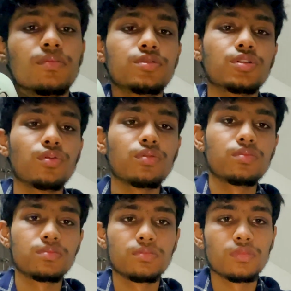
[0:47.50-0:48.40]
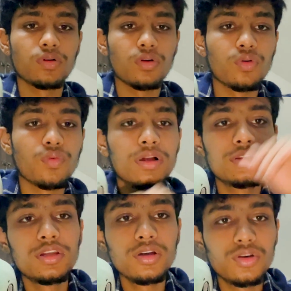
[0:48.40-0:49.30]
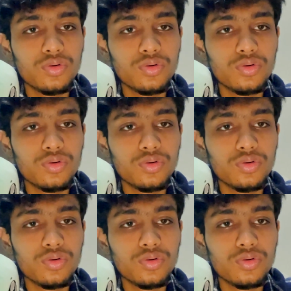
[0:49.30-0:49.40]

So, one thing